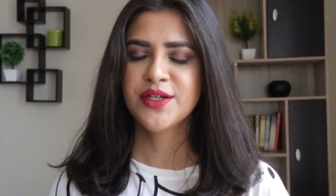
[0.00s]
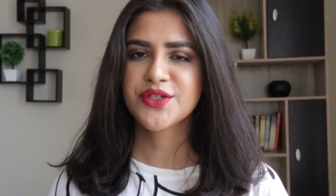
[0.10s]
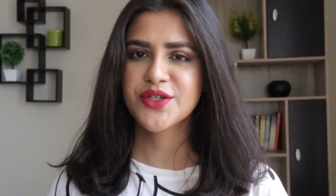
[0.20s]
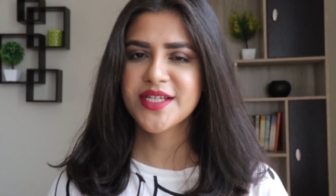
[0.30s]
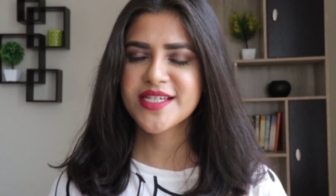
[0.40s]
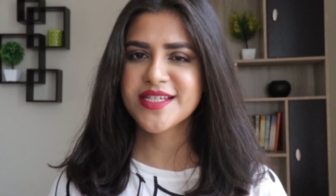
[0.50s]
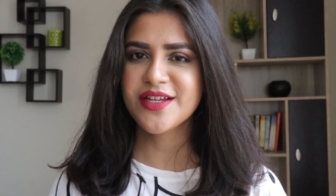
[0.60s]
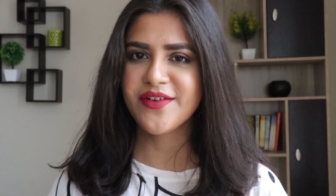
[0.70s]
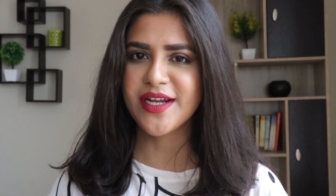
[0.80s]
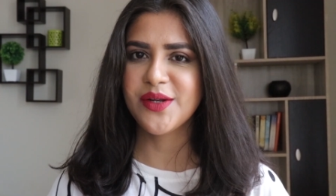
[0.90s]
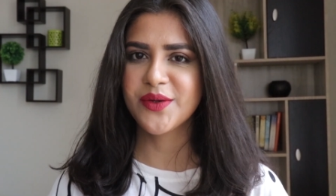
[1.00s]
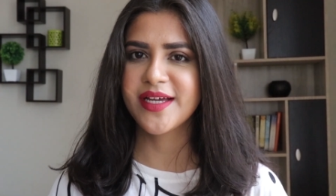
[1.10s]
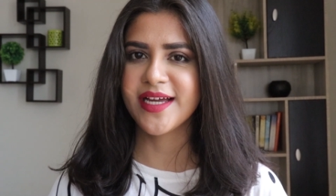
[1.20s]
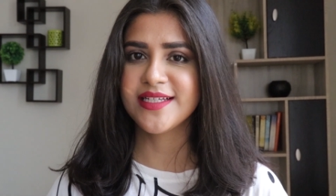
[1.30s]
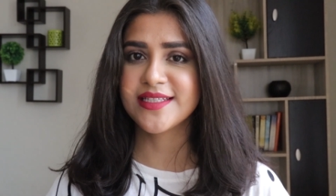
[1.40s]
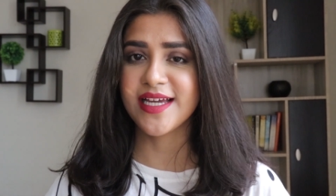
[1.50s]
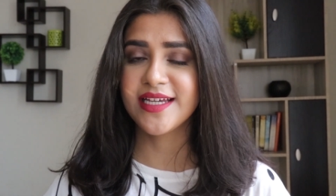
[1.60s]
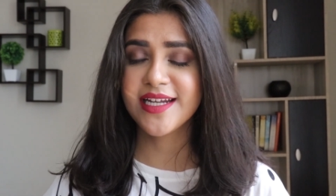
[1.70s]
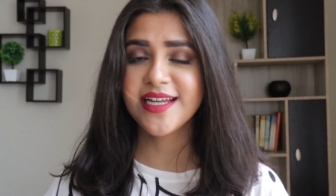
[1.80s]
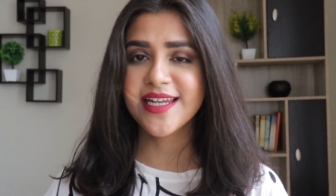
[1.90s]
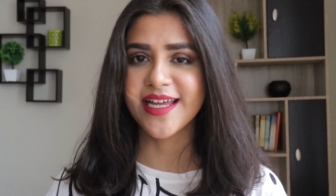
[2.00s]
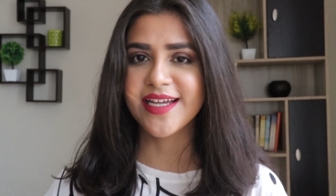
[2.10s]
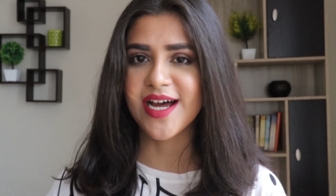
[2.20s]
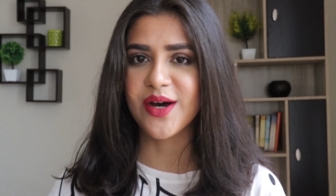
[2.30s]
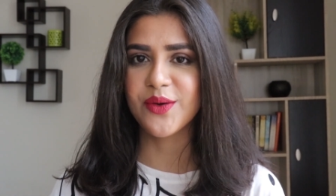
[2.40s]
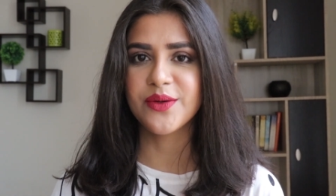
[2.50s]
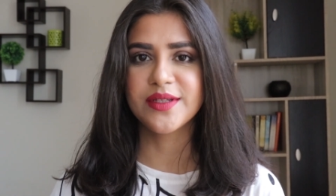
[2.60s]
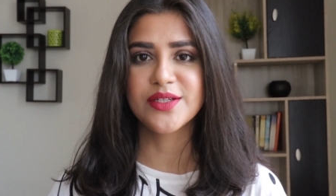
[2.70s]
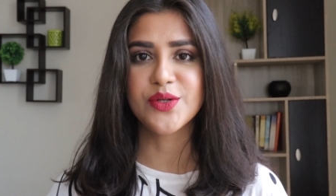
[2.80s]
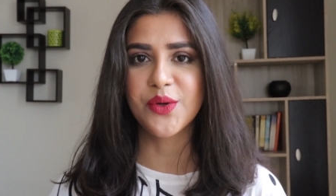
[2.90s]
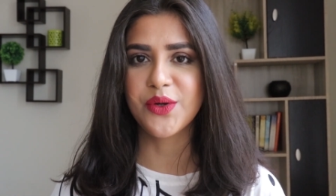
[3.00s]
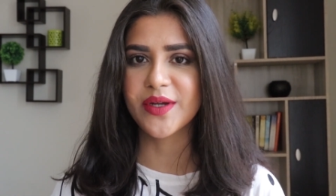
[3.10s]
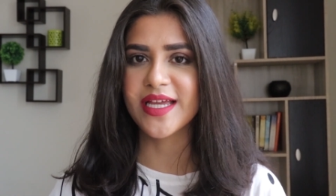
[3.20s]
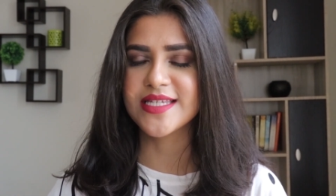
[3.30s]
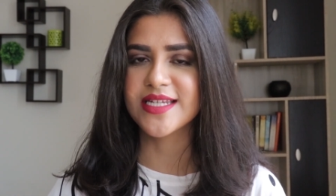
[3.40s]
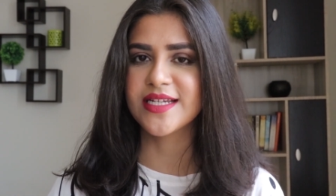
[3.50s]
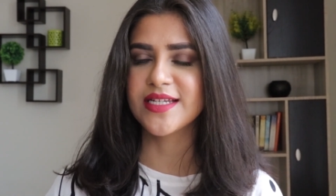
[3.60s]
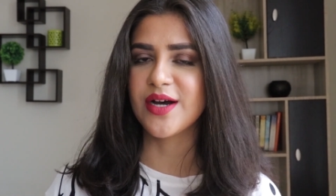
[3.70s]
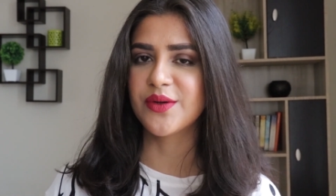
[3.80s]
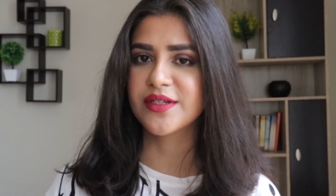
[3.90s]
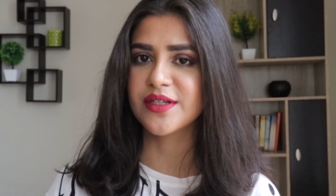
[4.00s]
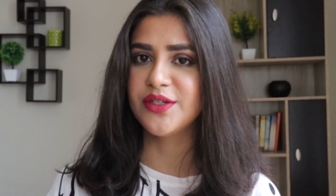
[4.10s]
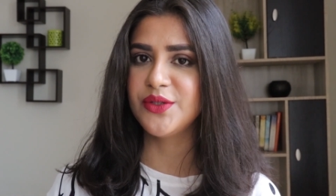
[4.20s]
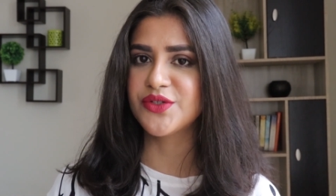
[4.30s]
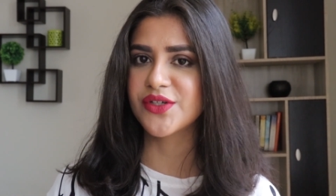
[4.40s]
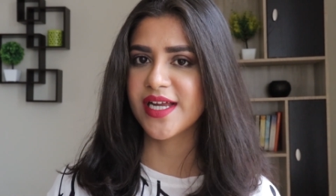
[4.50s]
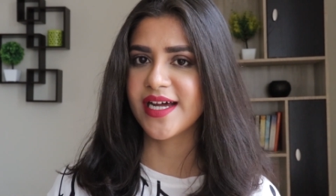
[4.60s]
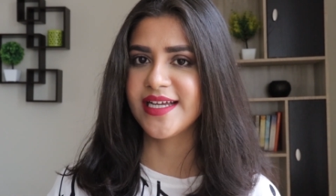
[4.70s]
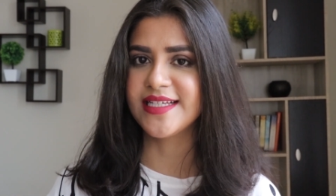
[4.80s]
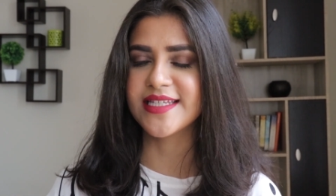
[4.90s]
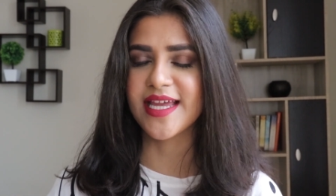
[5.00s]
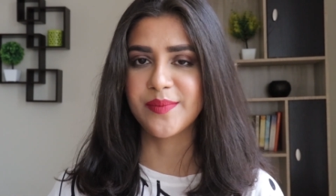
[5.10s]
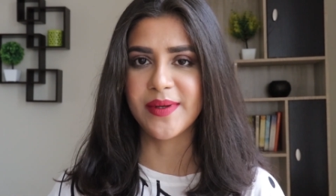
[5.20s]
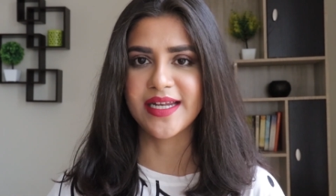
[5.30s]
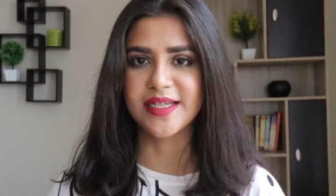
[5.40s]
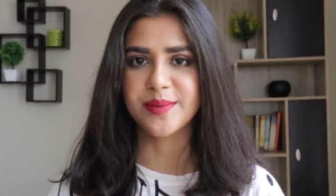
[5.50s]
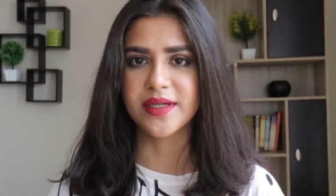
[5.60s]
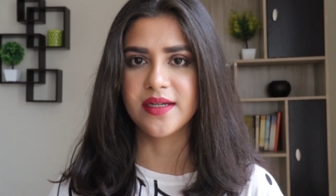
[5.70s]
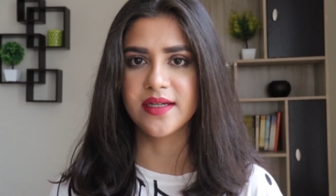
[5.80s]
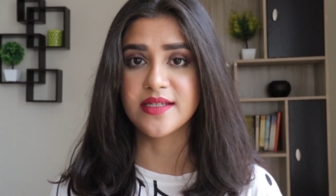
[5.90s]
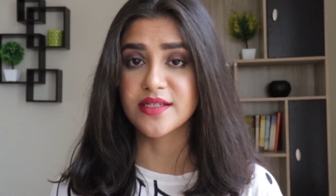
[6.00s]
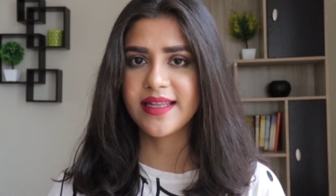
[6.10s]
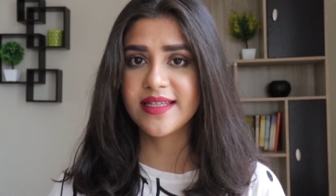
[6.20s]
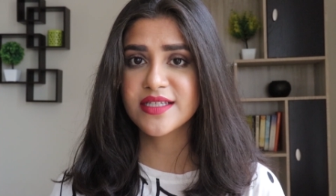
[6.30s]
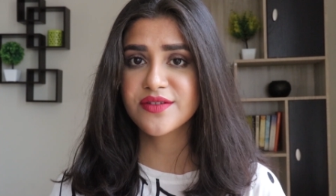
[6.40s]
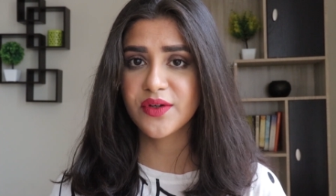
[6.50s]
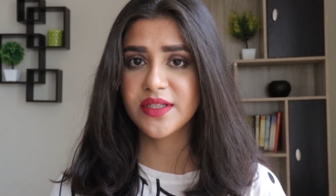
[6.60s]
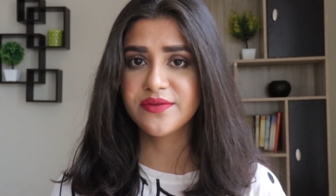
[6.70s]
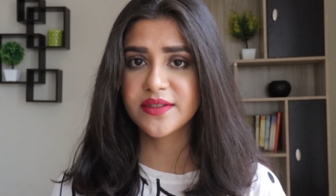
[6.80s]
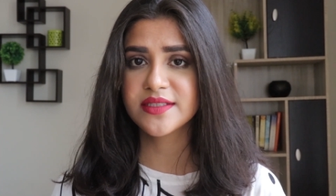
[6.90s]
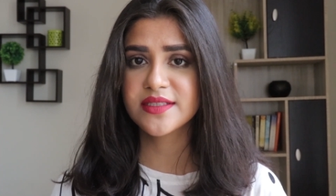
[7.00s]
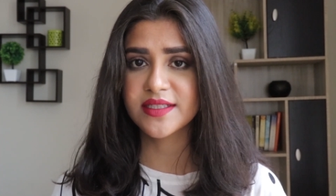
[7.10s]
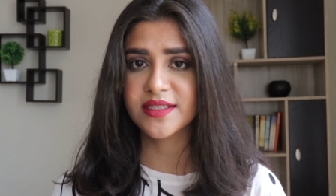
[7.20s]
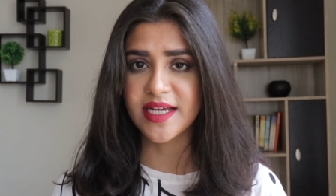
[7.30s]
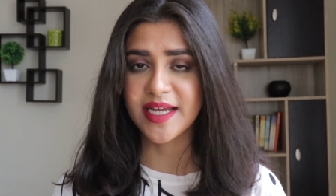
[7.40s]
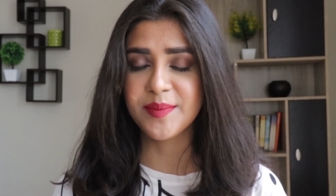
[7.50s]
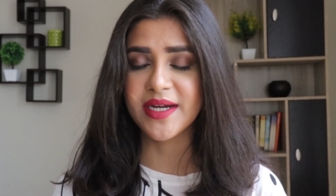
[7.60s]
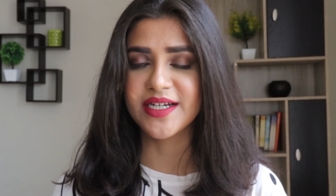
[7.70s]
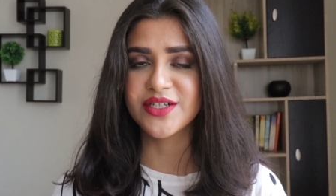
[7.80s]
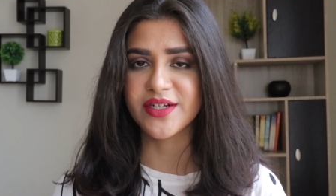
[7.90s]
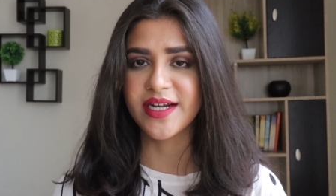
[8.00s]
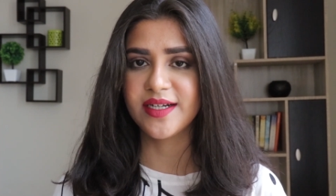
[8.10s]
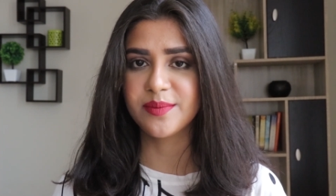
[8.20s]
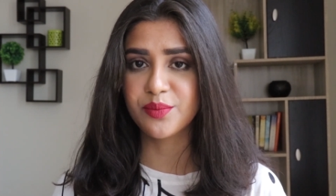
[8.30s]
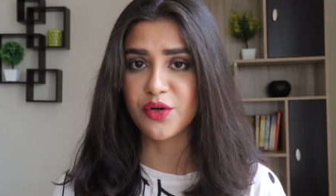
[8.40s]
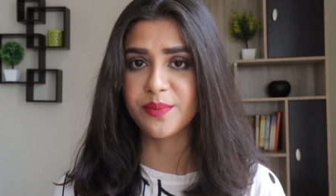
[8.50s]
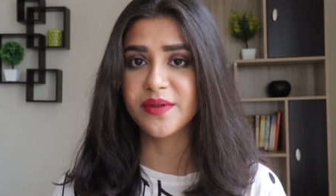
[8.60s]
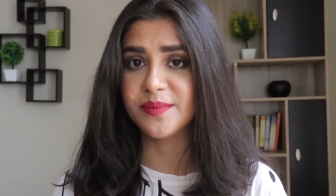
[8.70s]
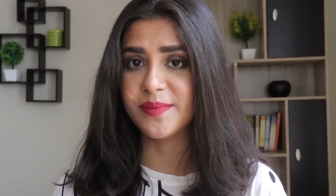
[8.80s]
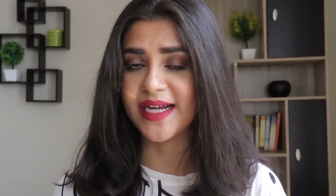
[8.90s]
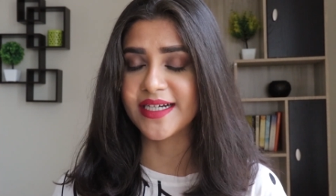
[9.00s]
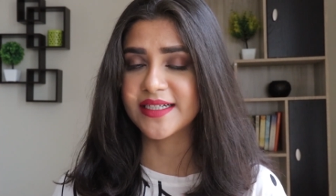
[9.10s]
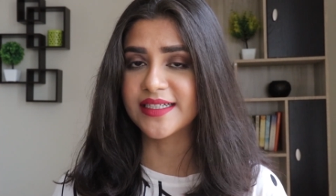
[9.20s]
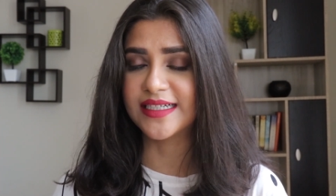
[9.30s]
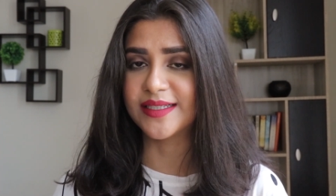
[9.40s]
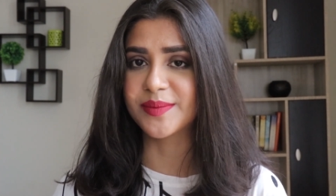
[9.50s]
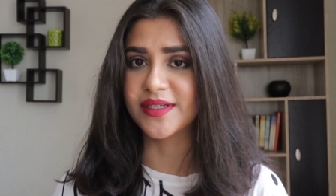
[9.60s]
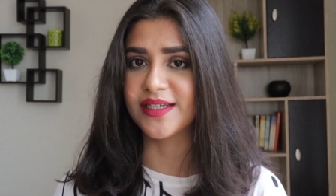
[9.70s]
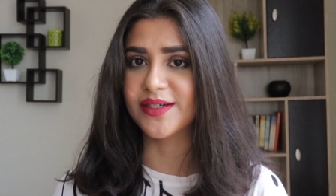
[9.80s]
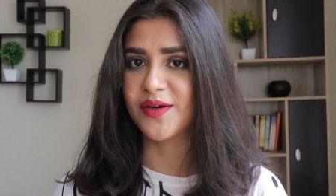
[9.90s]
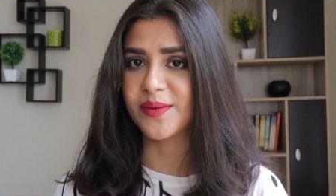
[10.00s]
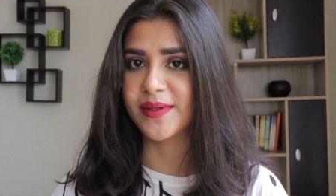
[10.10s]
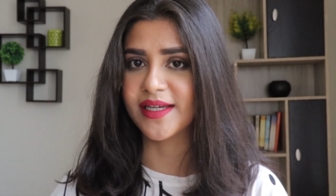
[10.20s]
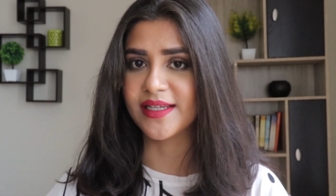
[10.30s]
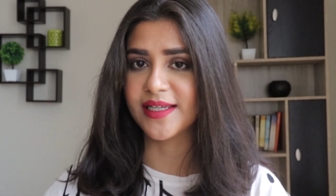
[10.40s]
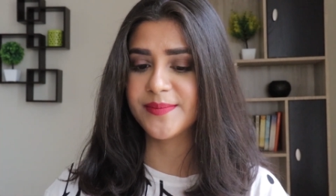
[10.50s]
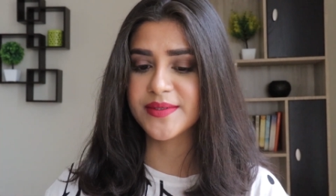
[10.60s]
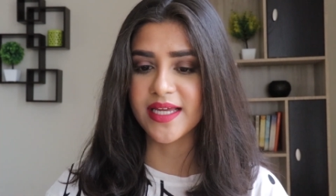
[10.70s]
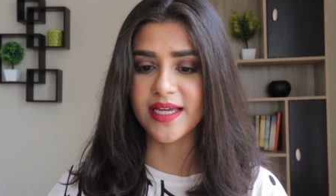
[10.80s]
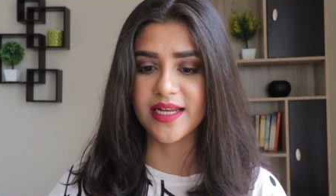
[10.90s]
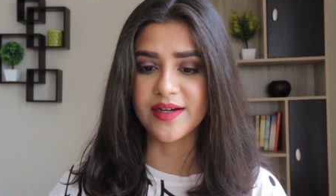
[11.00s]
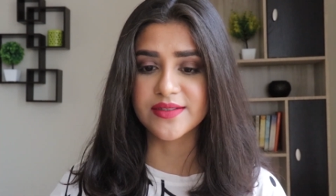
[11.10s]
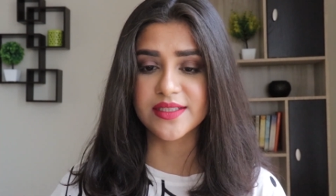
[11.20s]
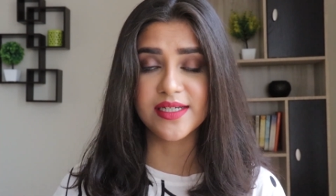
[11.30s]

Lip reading: So this is the final look, guys. I really like how this whole look has turned out. Neutral eyes and matte lip color. And this is for the first time I tried proper matte lip color on my lips, and I was